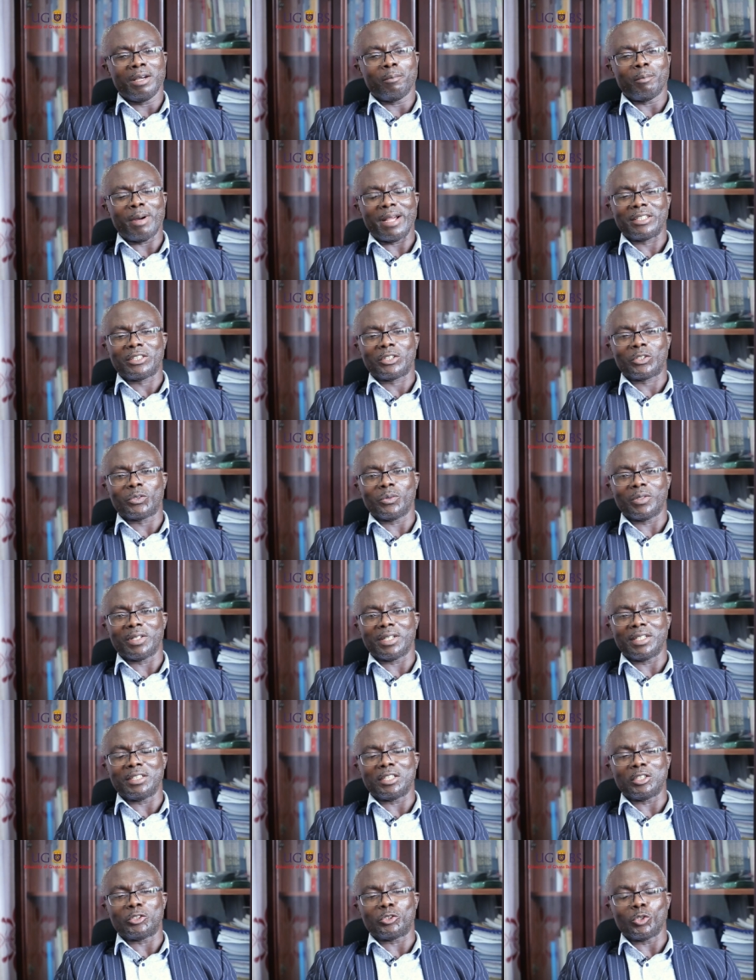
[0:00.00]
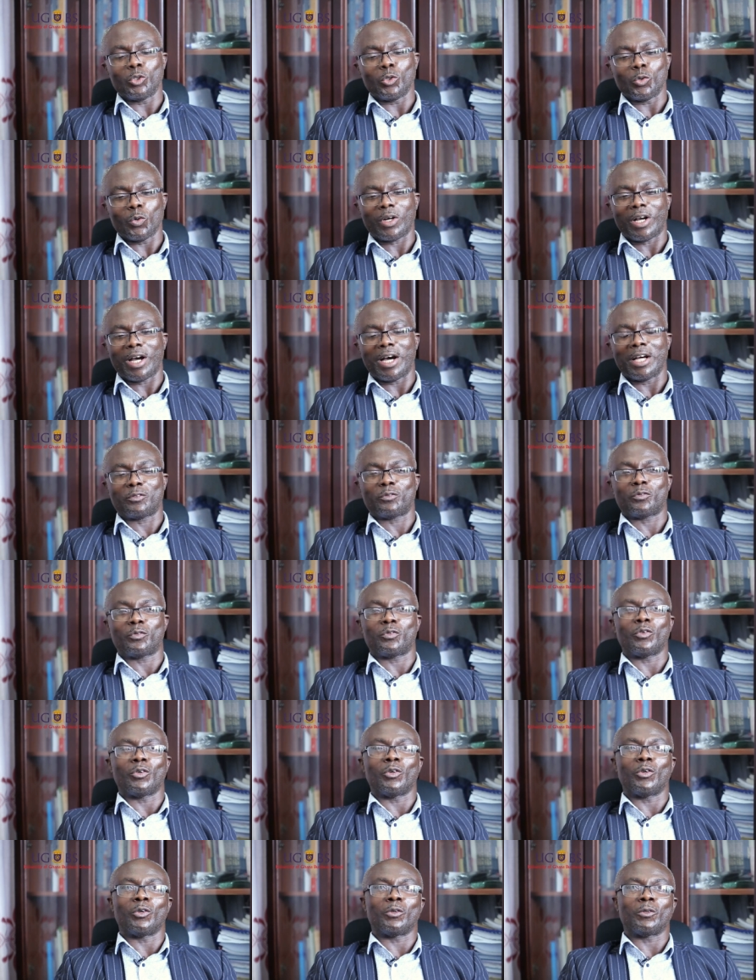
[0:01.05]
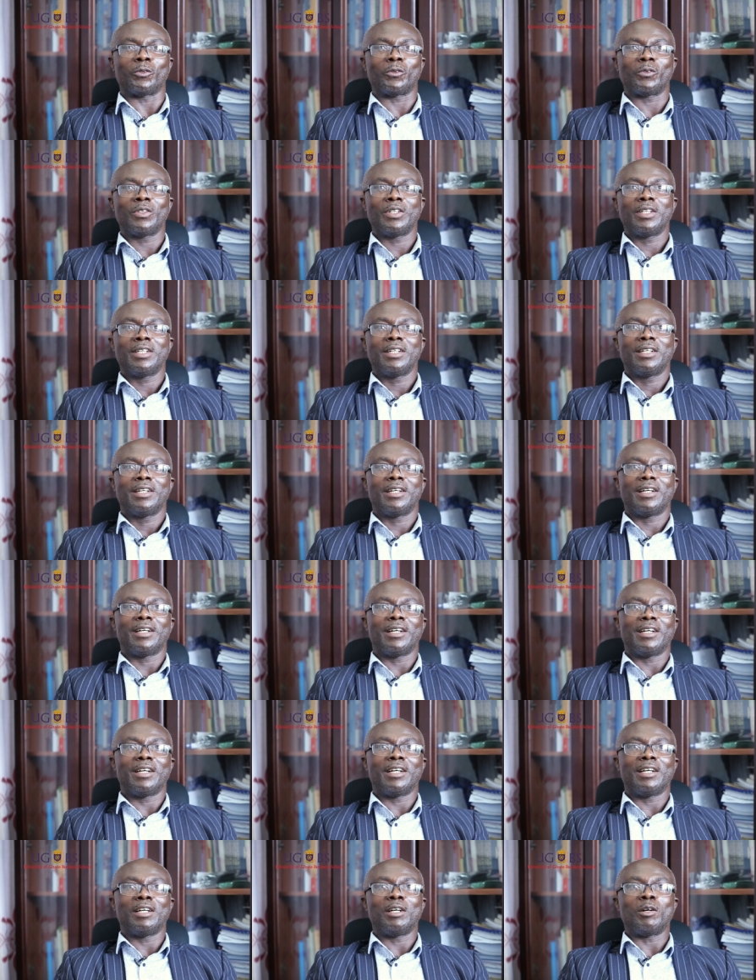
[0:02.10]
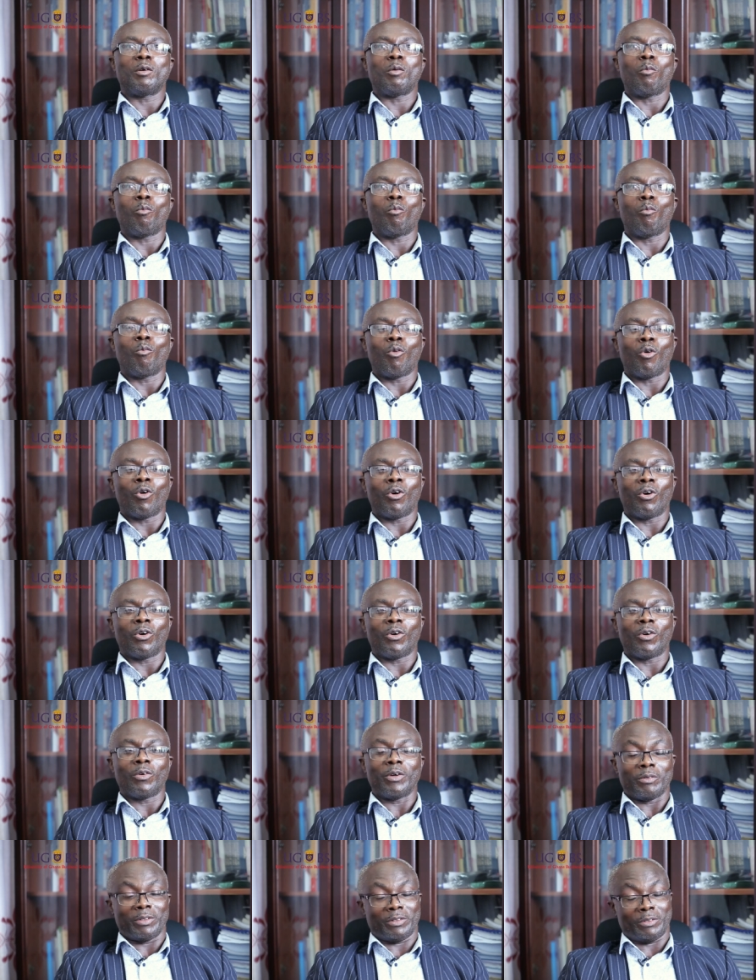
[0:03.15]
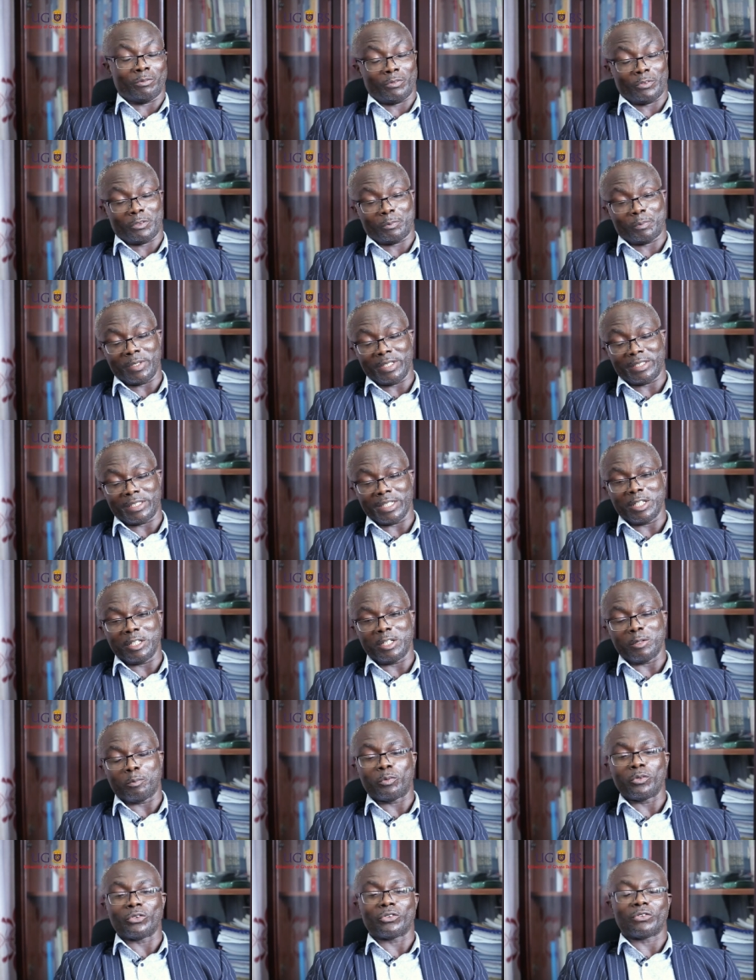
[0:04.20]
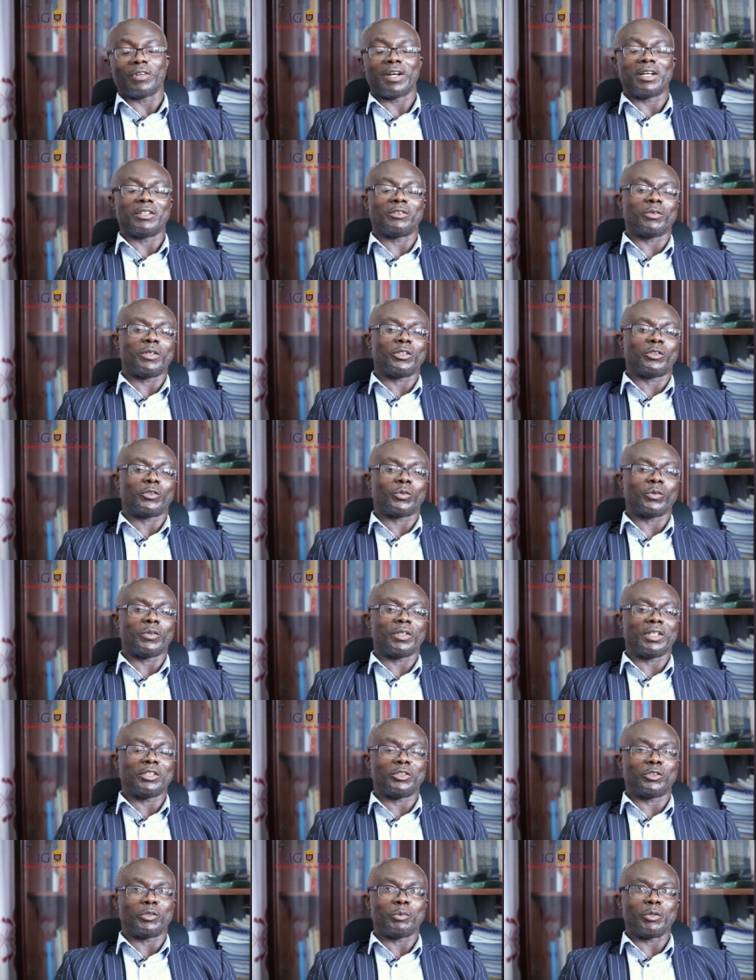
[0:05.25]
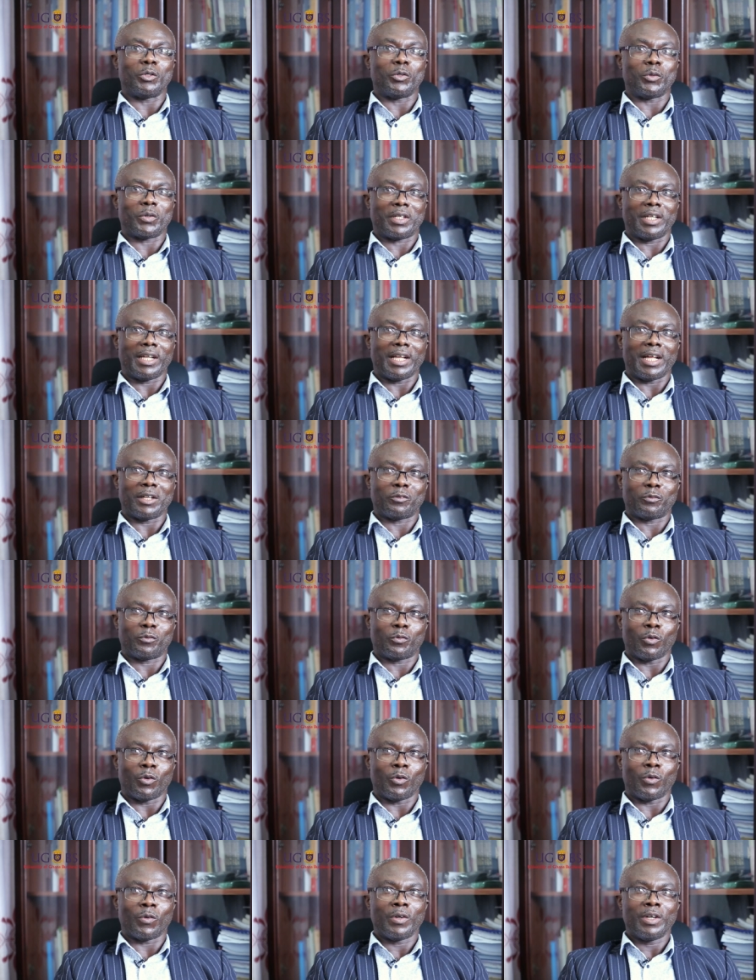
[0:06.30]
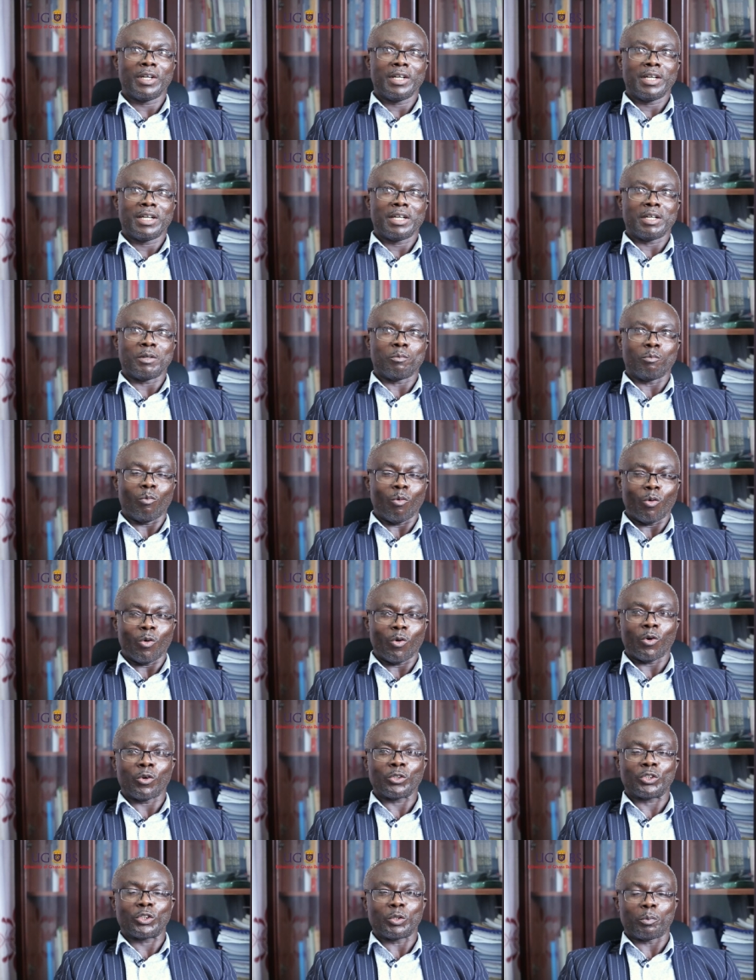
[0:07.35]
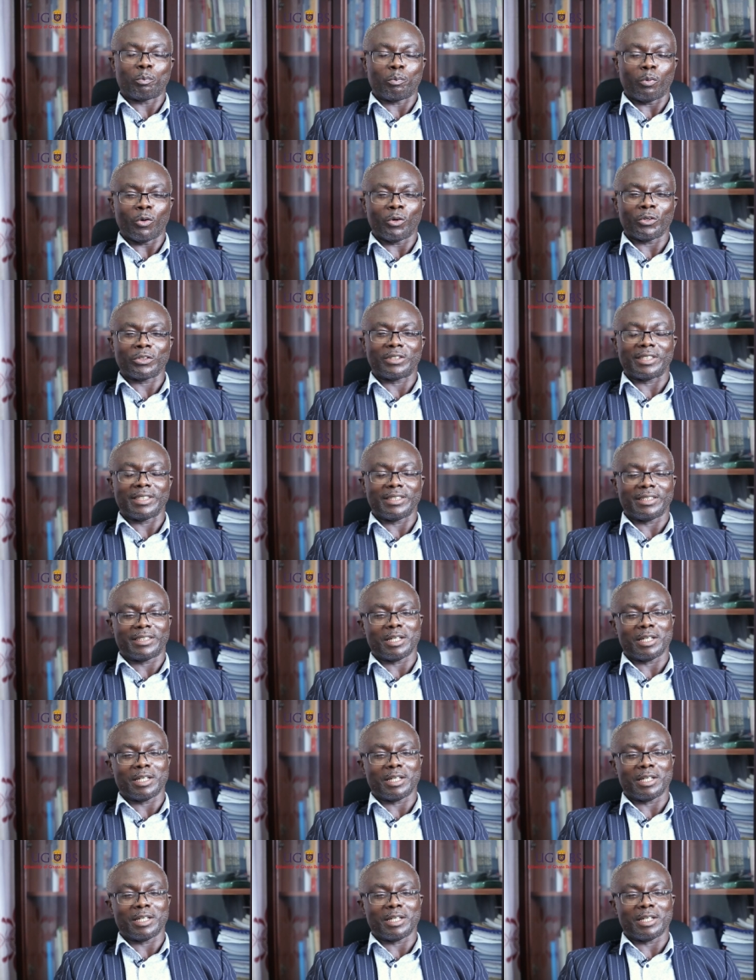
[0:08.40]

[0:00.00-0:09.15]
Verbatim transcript: my students, they should look out for more, especially the postgraduate students should be looking out for more support in